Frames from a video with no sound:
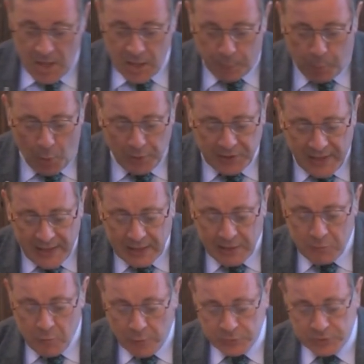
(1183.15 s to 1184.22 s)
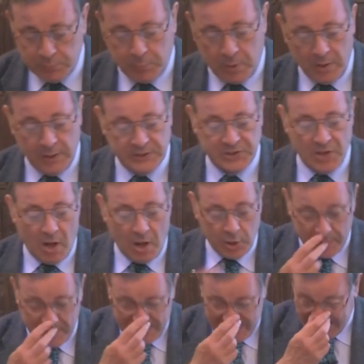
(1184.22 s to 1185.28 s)
The point I think that Rosenberg is
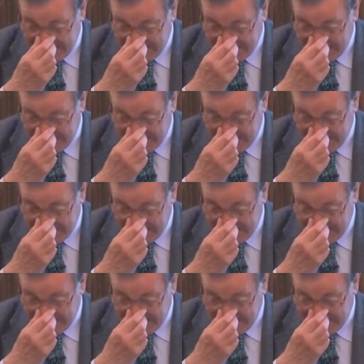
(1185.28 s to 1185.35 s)
arguing